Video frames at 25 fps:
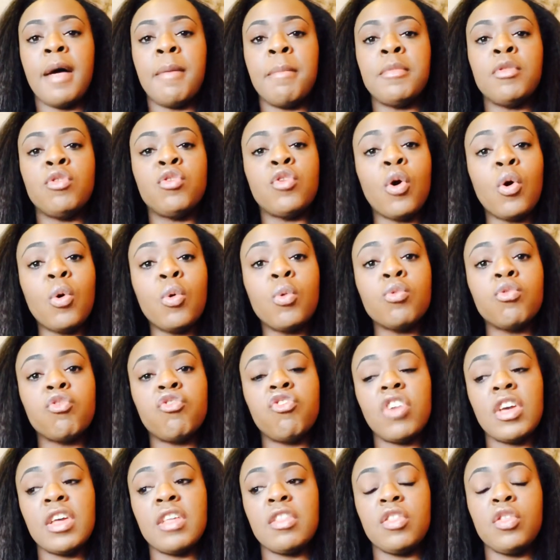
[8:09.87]
Don't
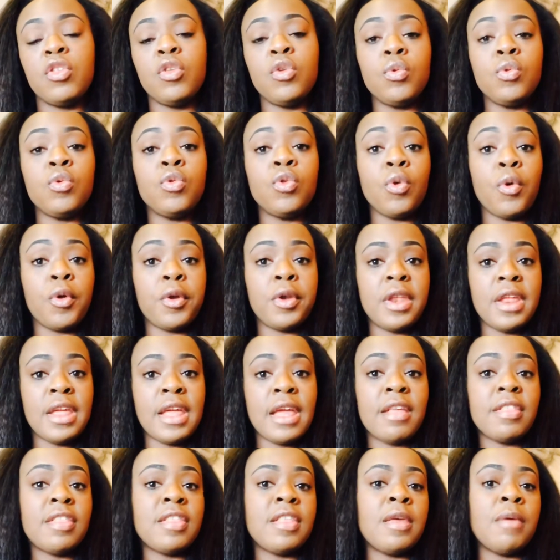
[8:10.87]
just use your
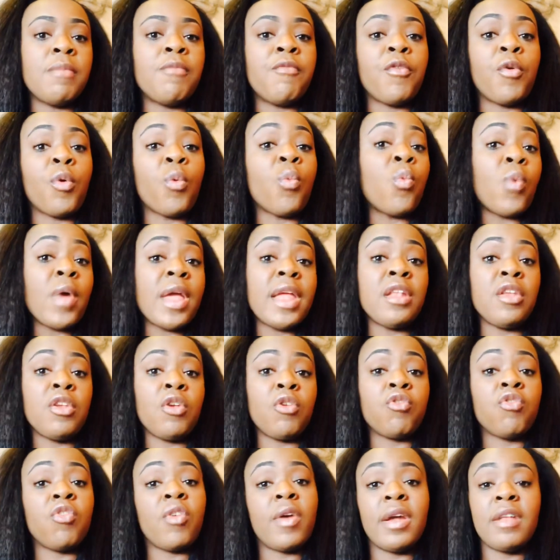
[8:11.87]
DSM for when
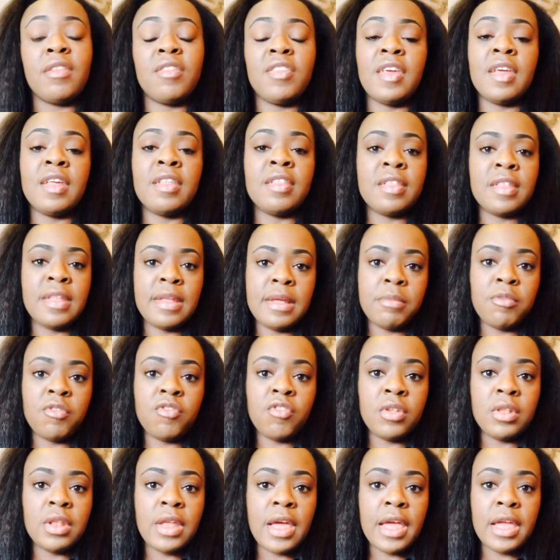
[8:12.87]
you're trying to
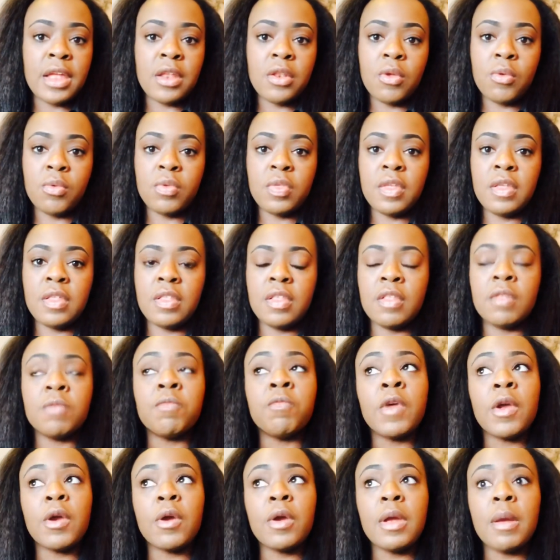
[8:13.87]
establish a diagnosis. It's
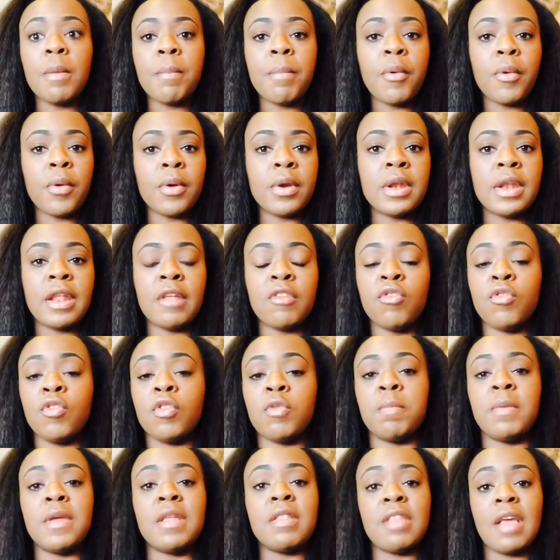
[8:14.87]
very important that you
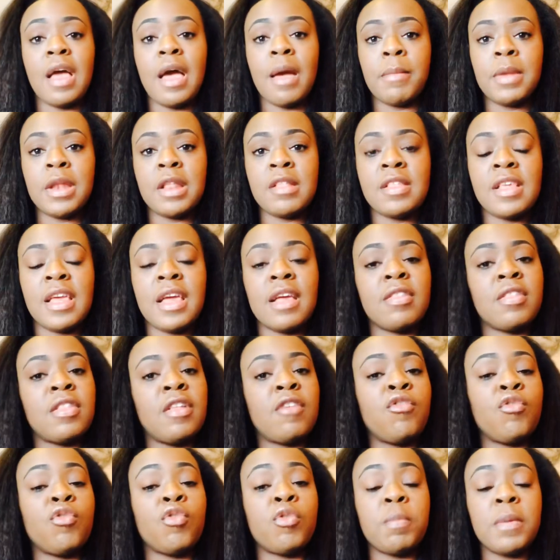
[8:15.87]
spend time in the text,
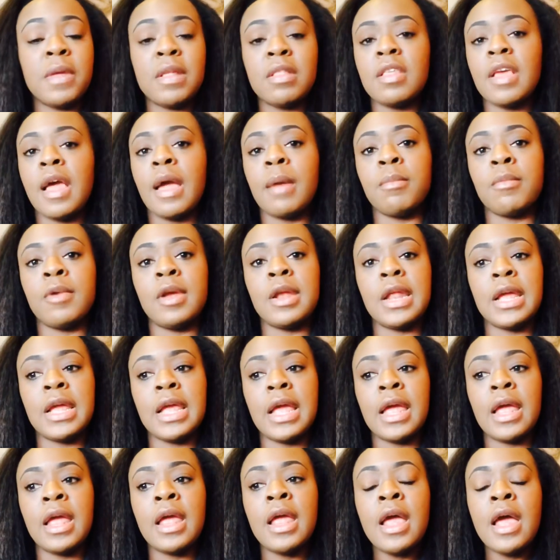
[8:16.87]
that you spend time reading
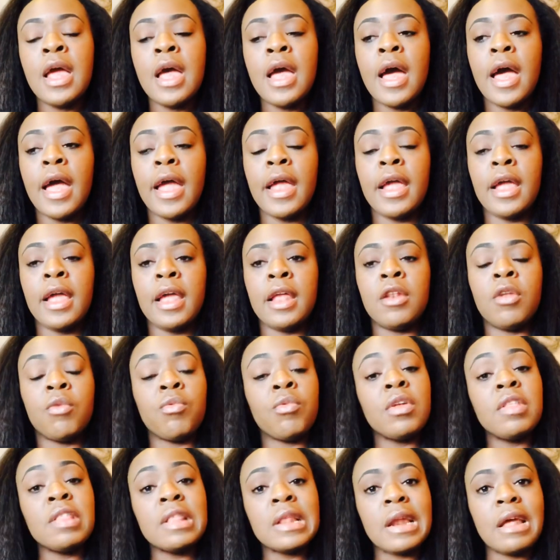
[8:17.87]
it. And the
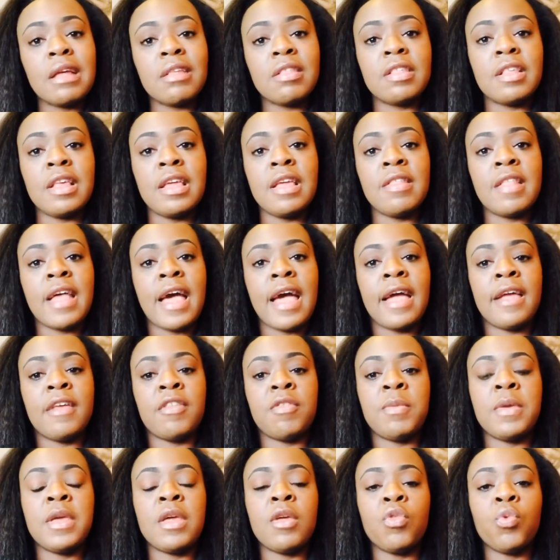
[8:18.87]
reason I say that
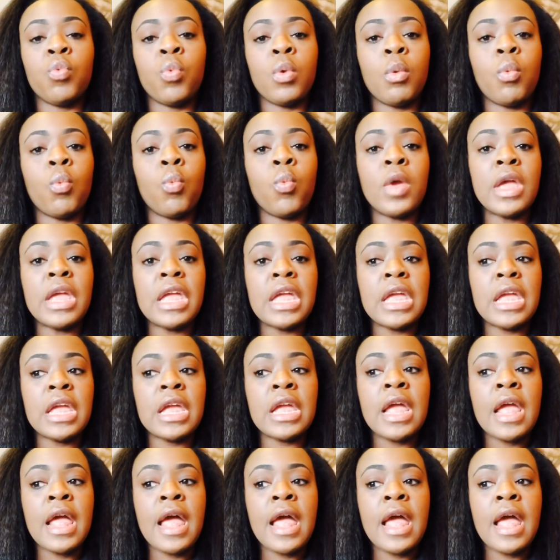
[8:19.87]
is because when we,